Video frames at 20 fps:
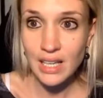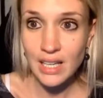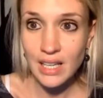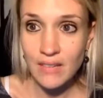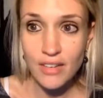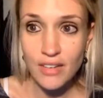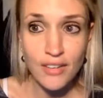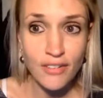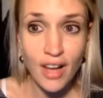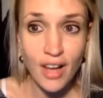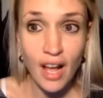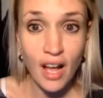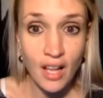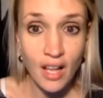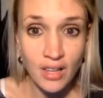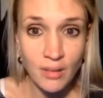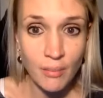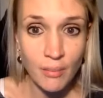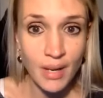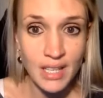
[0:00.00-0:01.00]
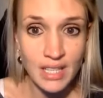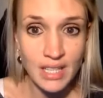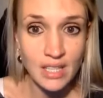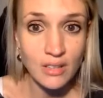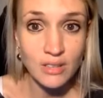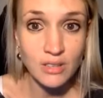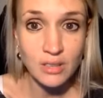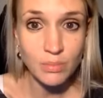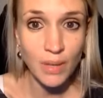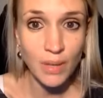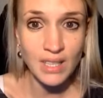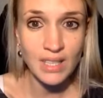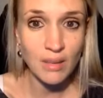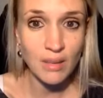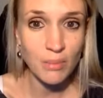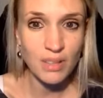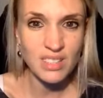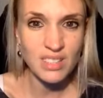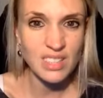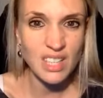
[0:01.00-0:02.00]
even if I earn the money, don't spend
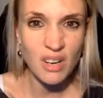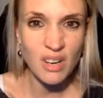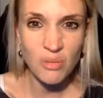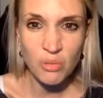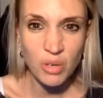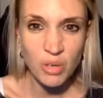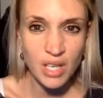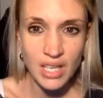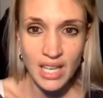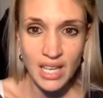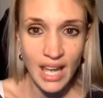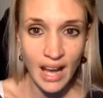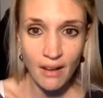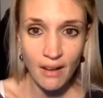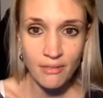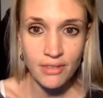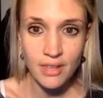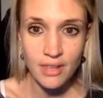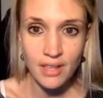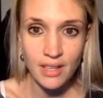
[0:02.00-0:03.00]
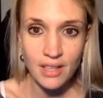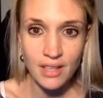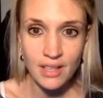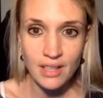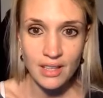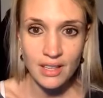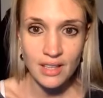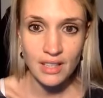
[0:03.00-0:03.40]
it, because I don't really have the